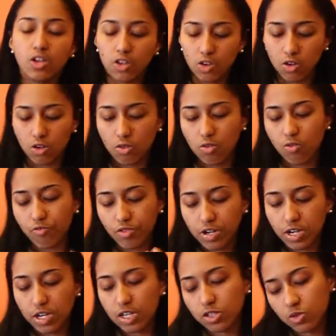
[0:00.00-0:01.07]
you know,
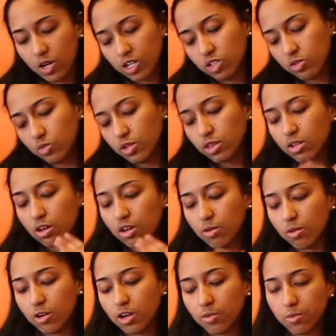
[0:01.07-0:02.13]
read each question with them
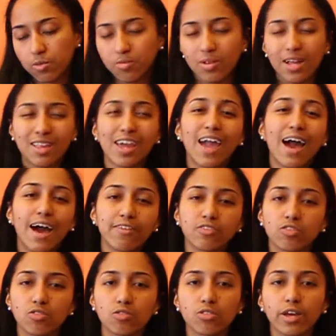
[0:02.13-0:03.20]
or whatever, blah, they have
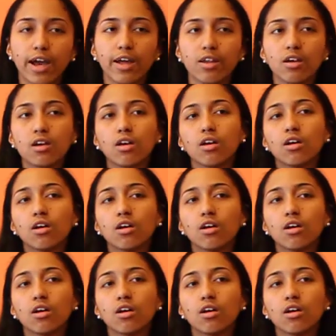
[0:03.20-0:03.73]
to do that.